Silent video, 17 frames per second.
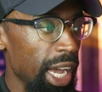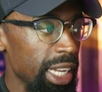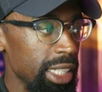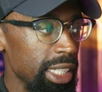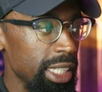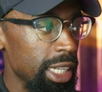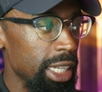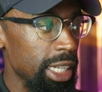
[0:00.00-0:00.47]

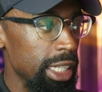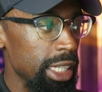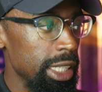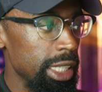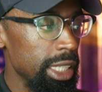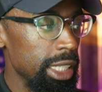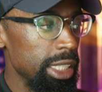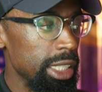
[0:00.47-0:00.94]

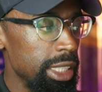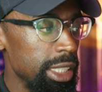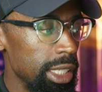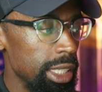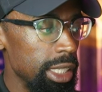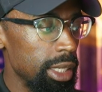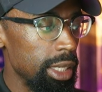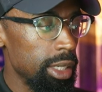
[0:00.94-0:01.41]
is
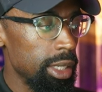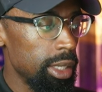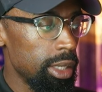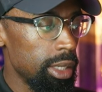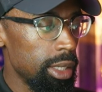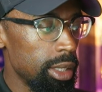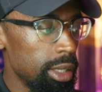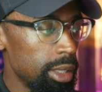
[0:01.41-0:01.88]

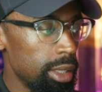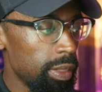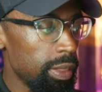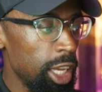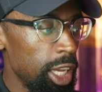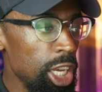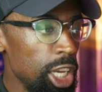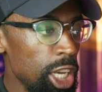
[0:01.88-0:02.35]
the
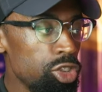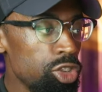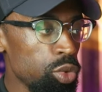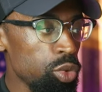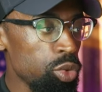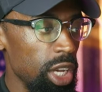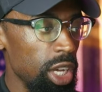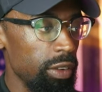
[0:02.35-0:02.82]
history
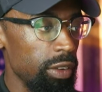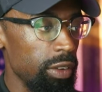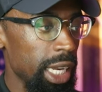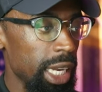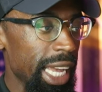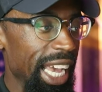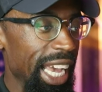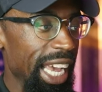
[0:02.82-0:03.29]
of it
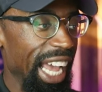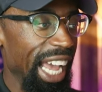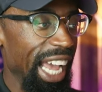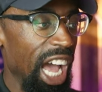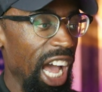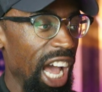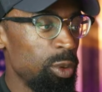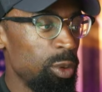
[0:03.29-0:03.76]
and how
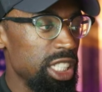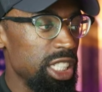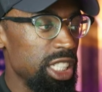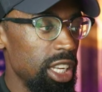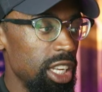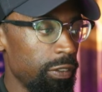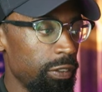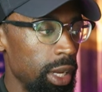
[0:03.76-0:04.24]
it's
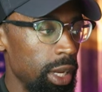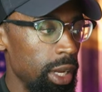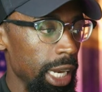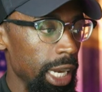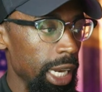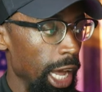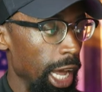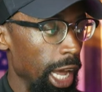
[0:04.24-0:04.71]
different and how,
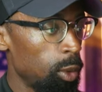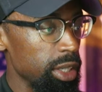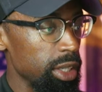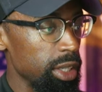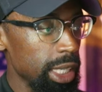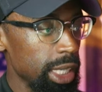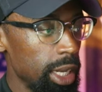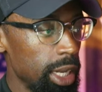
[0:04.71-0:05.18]
once
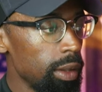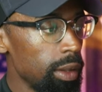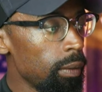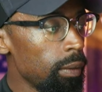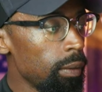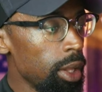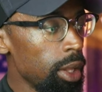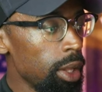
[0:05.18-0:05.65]
again,
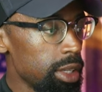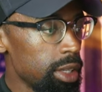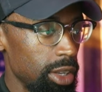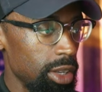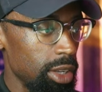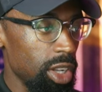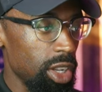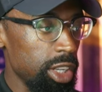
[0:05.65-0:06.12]
Tesla
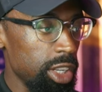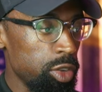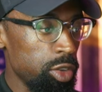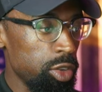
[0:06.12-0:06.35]
does many